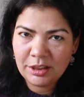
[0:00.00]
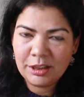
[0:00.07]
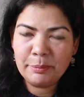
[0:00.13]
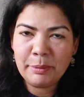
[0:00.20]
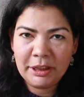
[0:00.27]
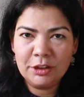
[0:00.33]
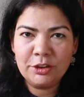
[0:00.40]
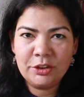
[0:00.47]
it's
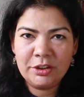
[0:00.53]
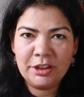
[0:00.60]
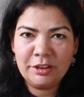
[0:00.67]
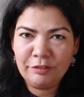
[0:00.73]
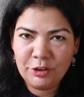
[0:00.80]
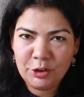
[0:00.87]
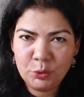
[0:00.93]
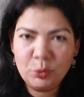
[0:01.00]
better to sit
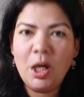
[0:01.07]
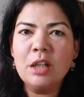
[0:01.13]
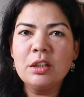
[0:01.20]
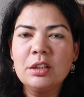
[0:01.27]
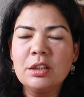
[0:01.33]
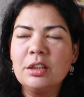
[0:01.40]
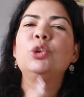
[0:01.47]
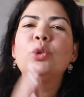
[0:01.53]
for 2
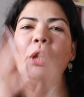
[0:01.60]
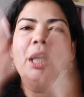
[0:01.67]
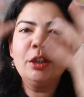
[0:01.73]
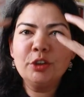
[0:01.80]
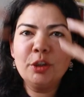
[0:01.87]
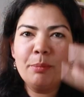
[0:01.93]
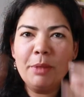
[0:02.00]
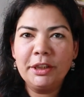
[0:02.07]
hours to allow
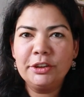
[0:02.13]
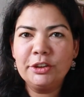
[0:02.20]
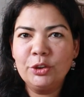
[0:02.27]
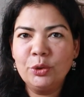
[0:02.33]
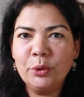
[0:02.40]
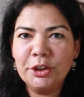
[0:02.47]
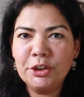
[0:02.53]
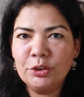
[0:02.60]
your mind to
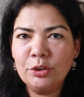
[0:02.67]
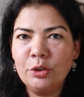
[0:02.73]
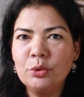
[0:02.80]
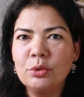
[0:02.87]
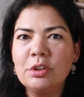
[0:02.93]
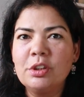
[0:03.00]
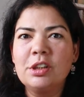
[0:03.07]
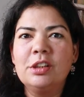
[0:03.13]
go into
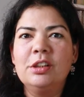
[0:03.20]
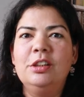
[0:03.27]
those